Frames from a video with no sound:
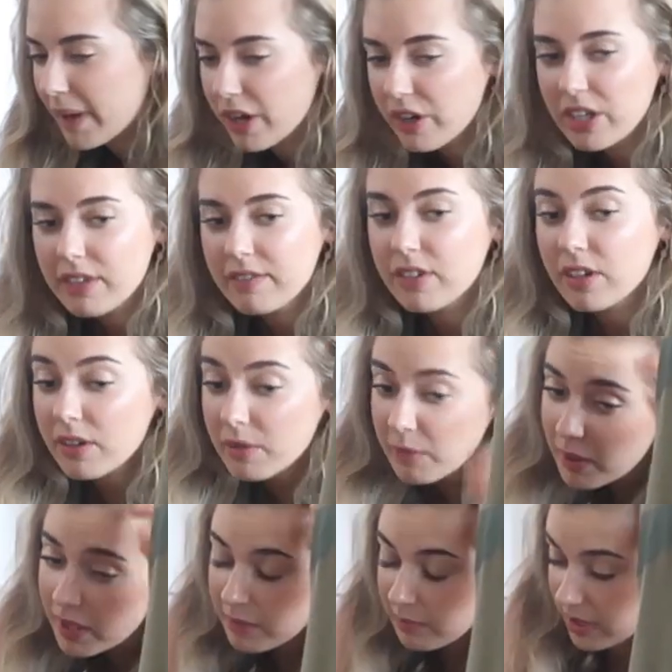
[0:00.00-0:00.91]
I don't even
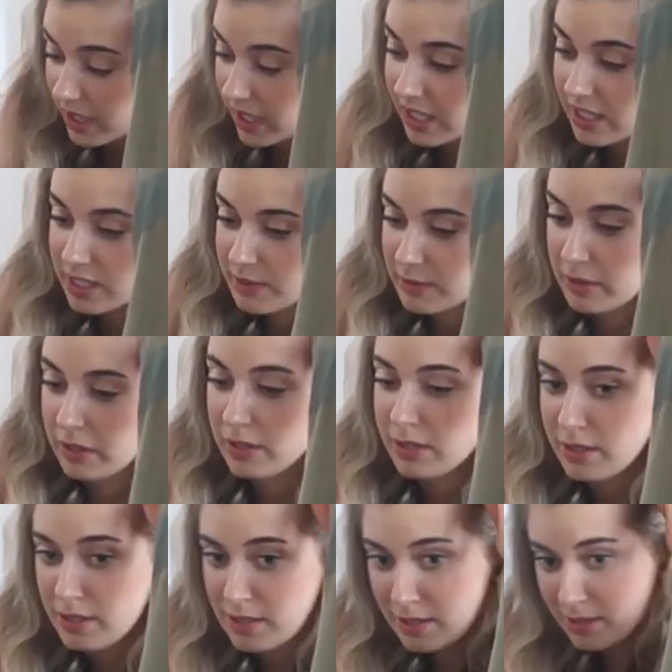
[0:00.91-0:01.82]
know where to begin, to be
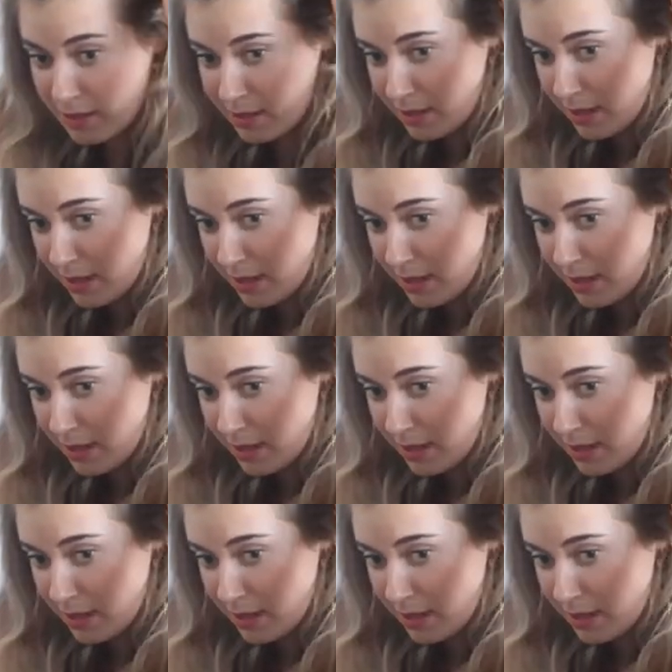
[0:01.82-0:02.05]
honest.